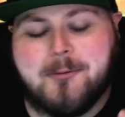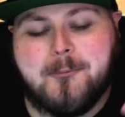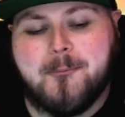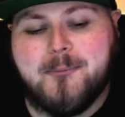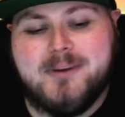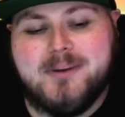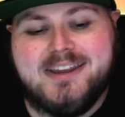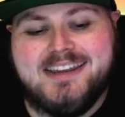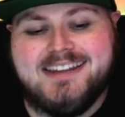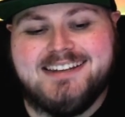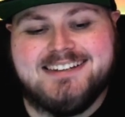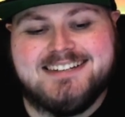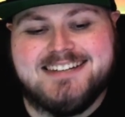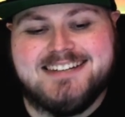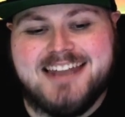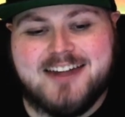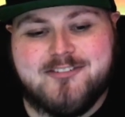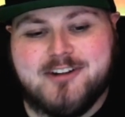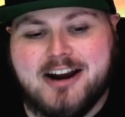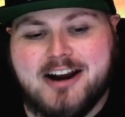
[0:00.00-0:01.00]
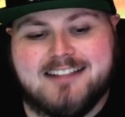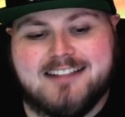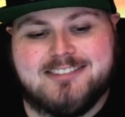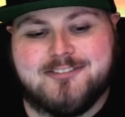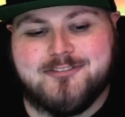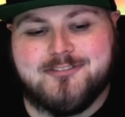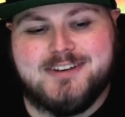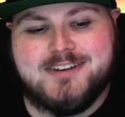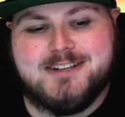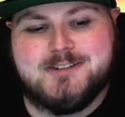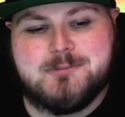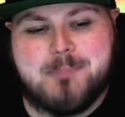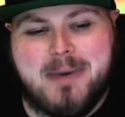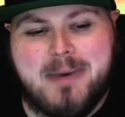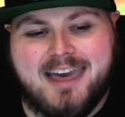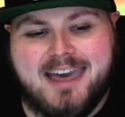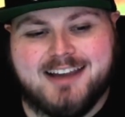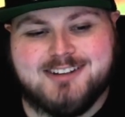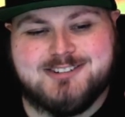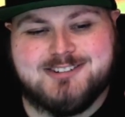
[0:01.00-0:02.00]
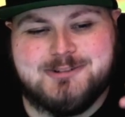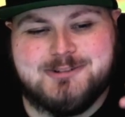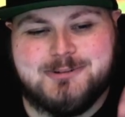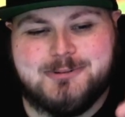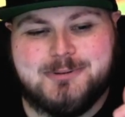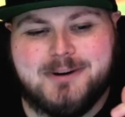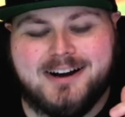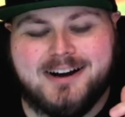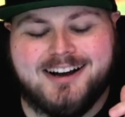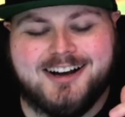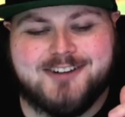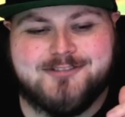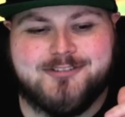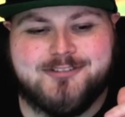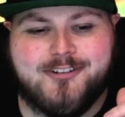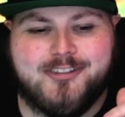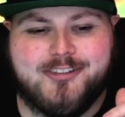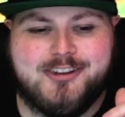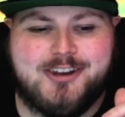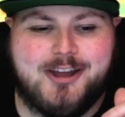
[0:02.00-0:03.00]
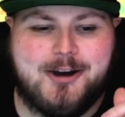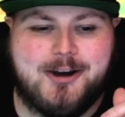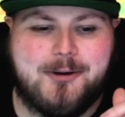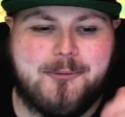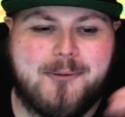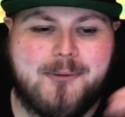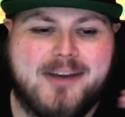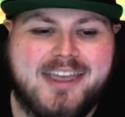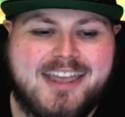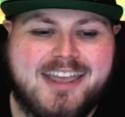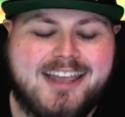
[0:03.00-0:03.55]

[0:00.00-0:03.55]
We never got the feeds back to uh, fully know